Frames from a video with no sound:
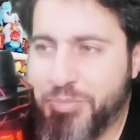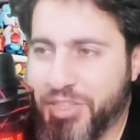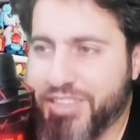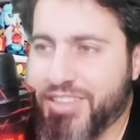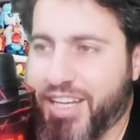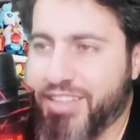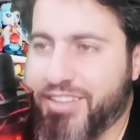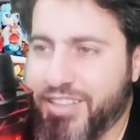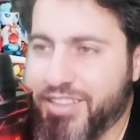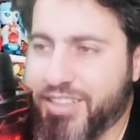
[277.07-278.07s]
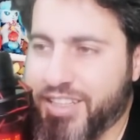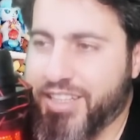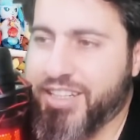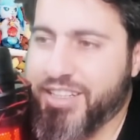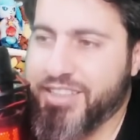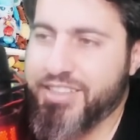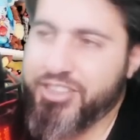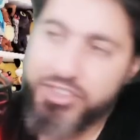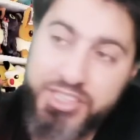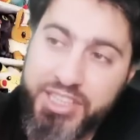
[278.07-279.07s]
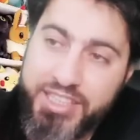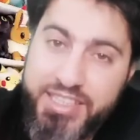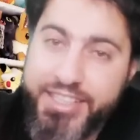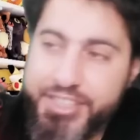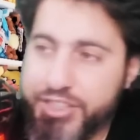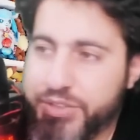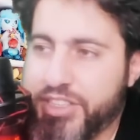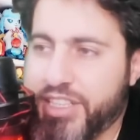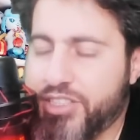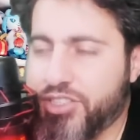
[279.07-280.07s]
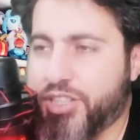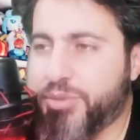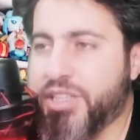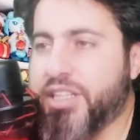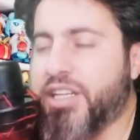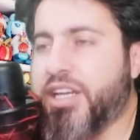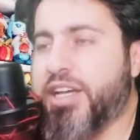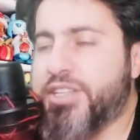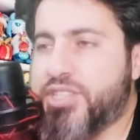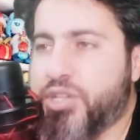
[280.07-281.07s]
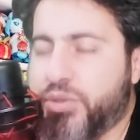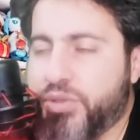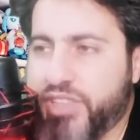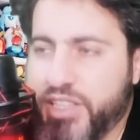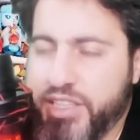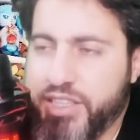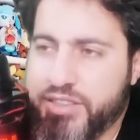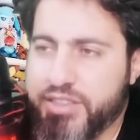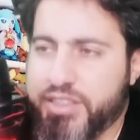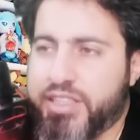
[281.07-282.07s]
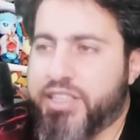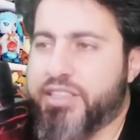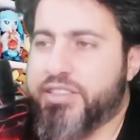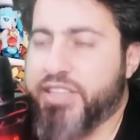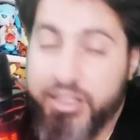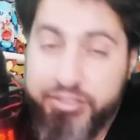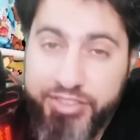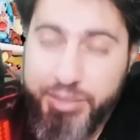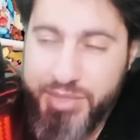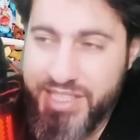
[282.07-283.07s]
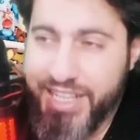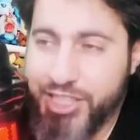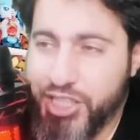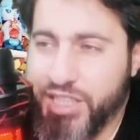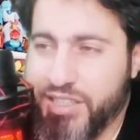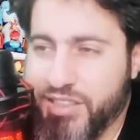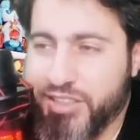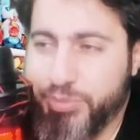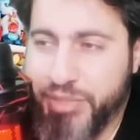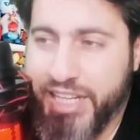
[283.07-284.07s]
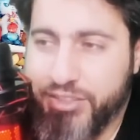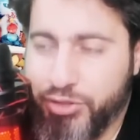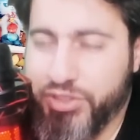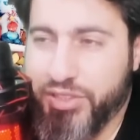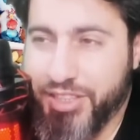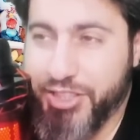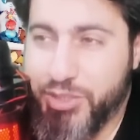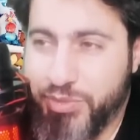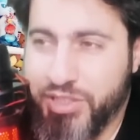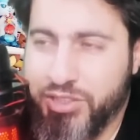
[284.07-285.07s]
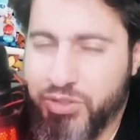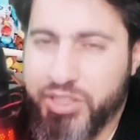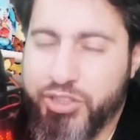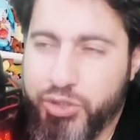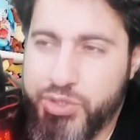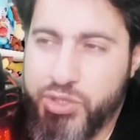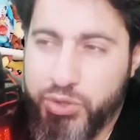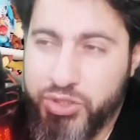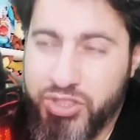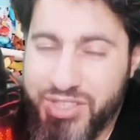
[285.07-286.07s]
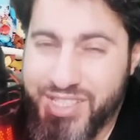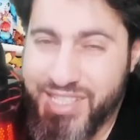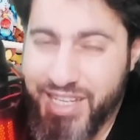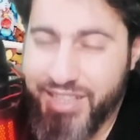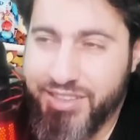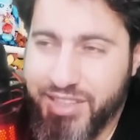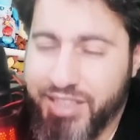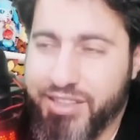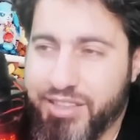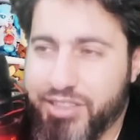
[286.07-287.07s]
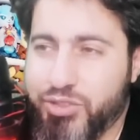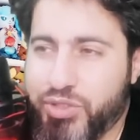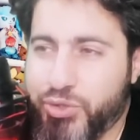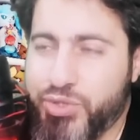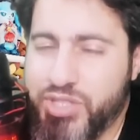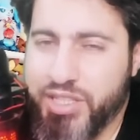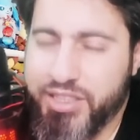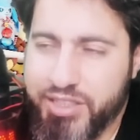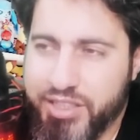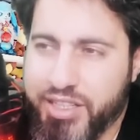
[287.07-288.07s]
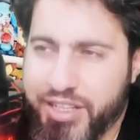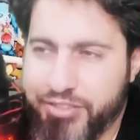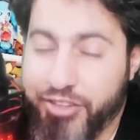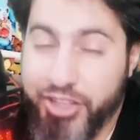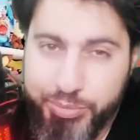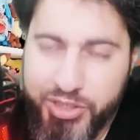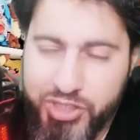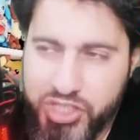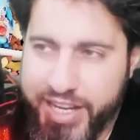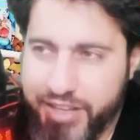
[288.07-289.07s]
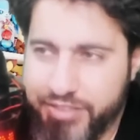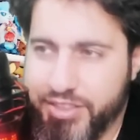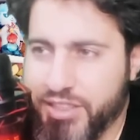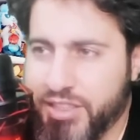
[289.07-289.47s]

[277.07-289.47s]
but I think Corsola is actually doing a great job. So if they lead Talonflame, it's actually not bad for the Diggersby. You can go Scorching Sand, and then you go straight Fire Punch after,